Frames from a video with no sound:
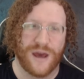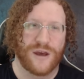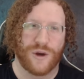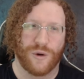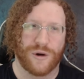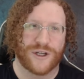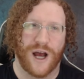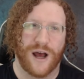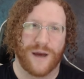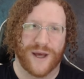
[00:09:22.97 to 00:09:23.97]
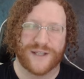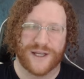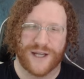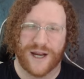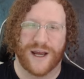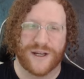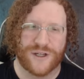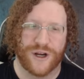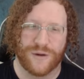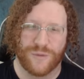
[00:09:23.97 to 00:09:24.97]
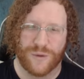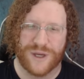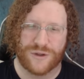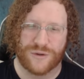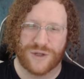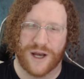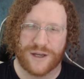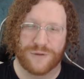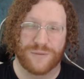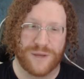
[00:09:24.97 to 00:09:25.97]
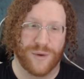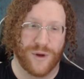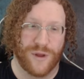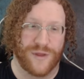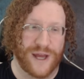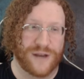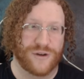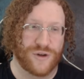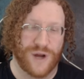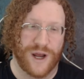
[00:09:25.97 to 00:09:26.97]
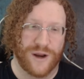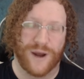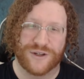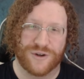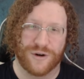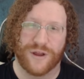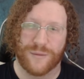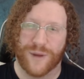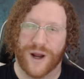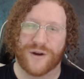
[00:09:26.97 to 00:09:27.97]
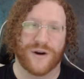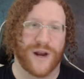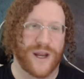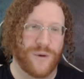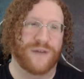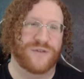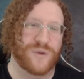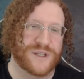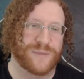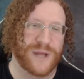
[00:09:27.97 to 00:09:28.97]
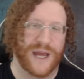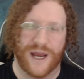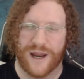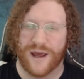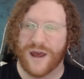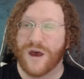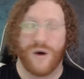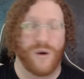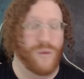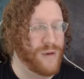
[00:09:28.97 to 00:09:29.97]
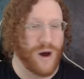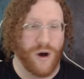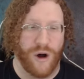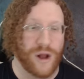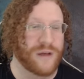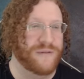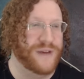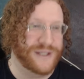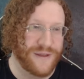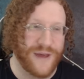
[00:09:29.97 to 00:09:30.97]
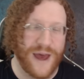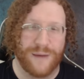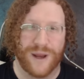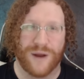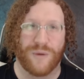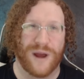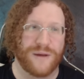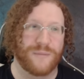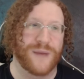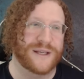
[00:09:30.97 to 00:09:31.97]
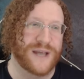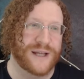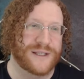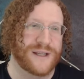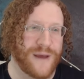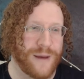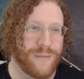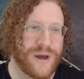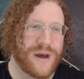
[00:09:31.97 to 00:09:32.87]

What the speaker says: Your job as a data engineer will be to talking to people that do not know how to turn on their monitor, and you have to explain all of it to them in a way that makes sense to them.